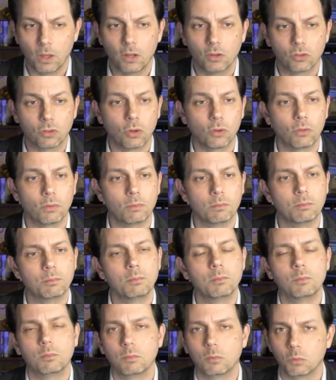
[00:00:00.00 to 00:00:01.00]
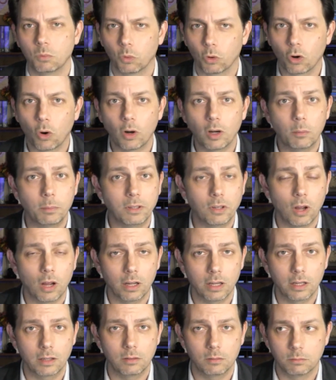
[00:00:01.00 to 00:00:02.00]
So we're going to be
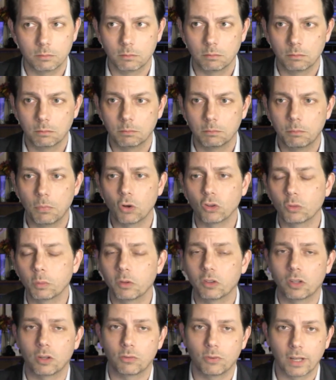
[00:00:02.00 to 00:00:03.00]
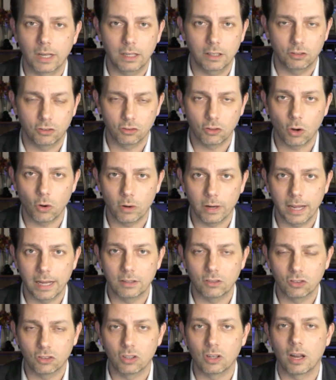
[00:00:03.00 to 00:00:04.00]
talking most specifically
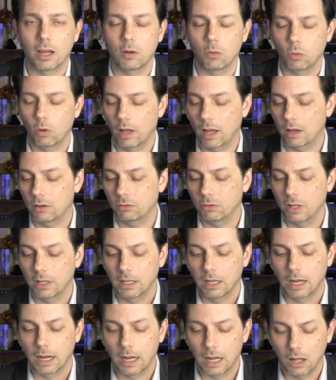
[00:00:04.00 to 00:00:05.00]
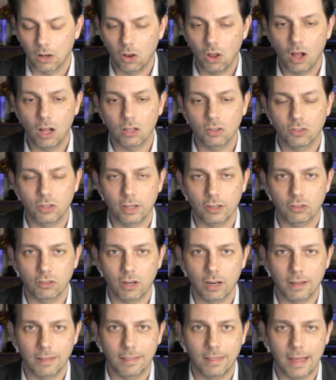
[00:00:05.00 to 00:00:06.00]
Stargates tonight. We'll have a long section
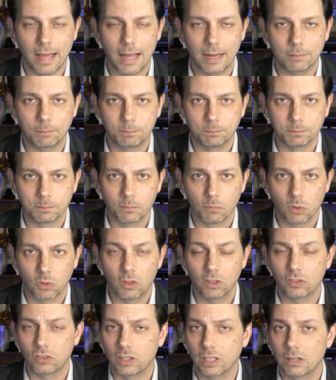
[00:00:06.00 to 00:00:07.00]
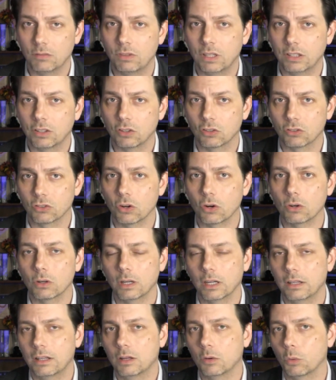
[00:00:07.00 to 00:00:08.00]
on that this evening to
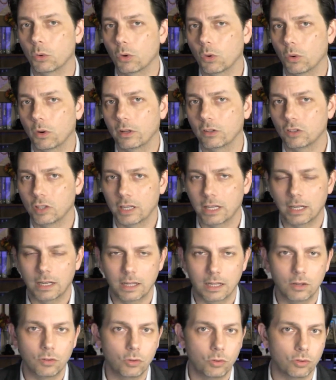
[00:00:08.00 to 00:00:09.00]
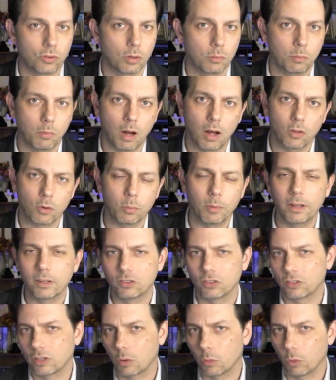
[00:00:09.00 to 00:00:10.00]
start, and then we're going to get into some other
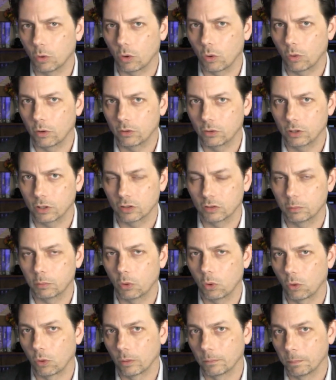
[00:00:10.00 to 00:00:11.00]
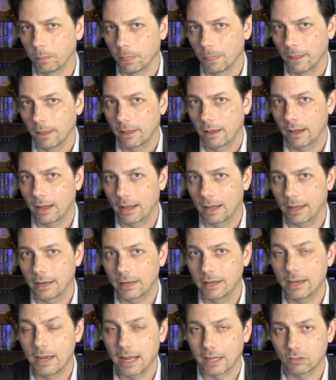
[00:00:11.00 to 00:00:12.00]
places that we're going to explore
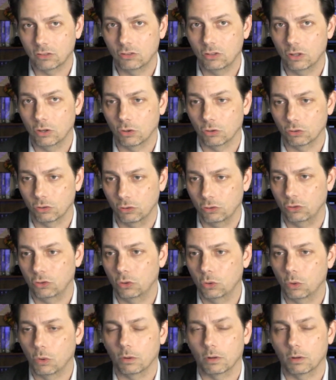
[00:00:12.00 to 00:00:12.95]
on next year's tour.